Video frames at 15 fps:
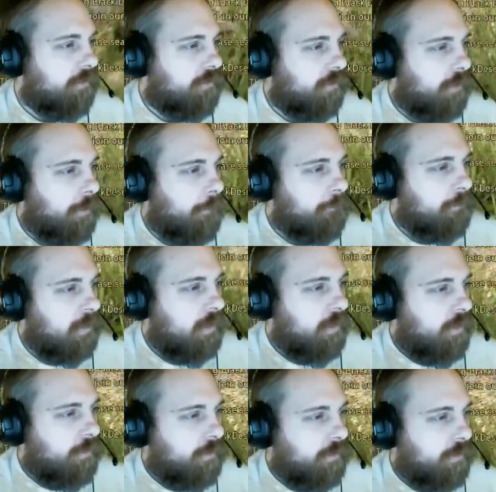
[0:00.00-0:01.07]
So
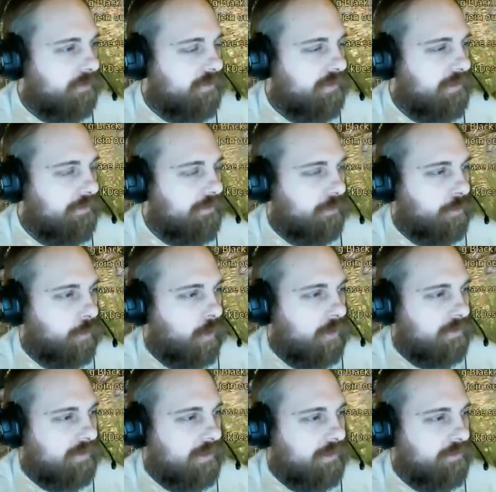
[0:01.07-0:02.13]
you can see the
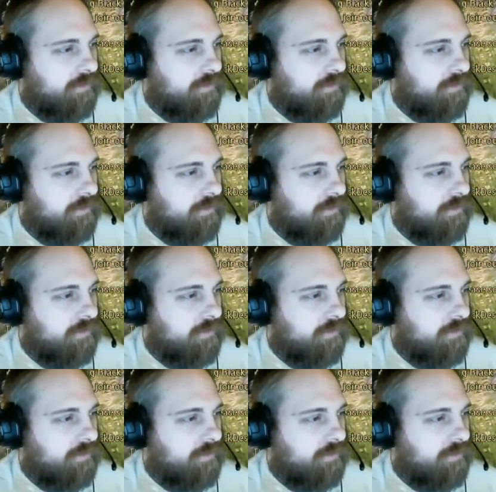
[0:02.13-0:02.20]
crosshair